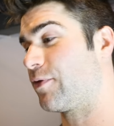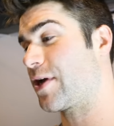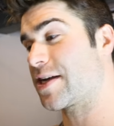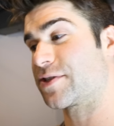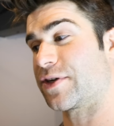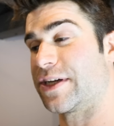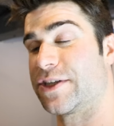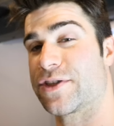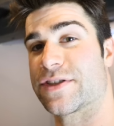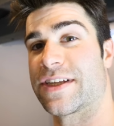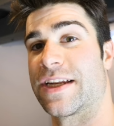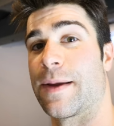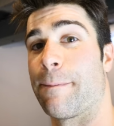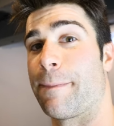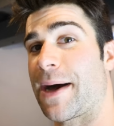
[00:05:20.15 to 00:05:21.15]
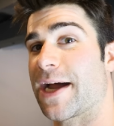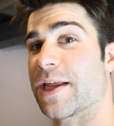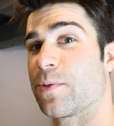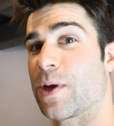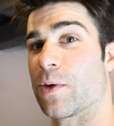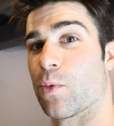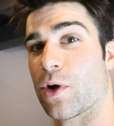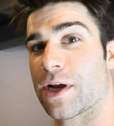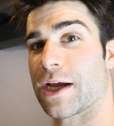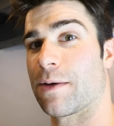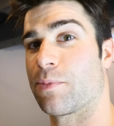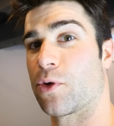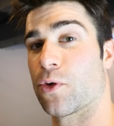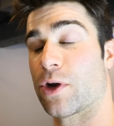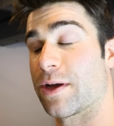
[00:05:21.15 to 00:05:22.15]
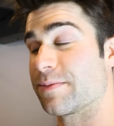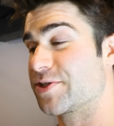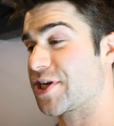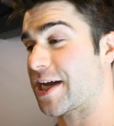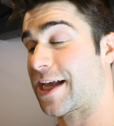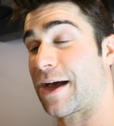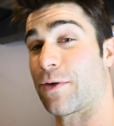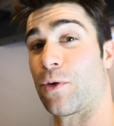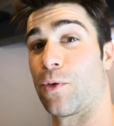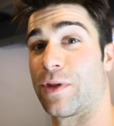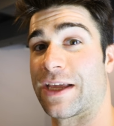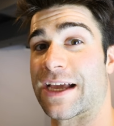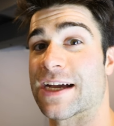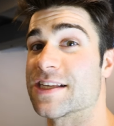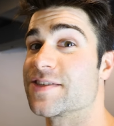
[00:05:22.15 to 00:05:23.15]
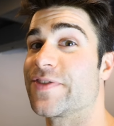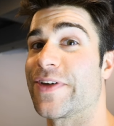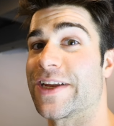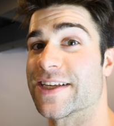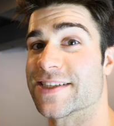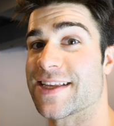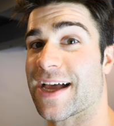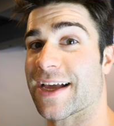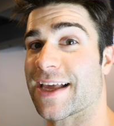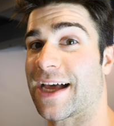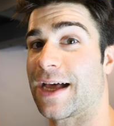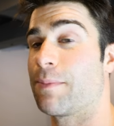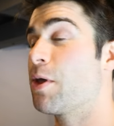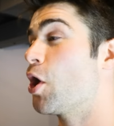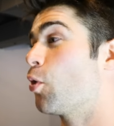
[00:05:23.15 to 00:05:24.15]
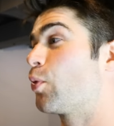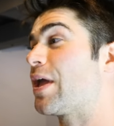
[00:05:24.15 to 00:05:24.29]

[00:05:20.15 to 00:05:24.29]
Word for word: If you guys are interested in a bodyweight workout program, check out Only Kinds Fitness dot com.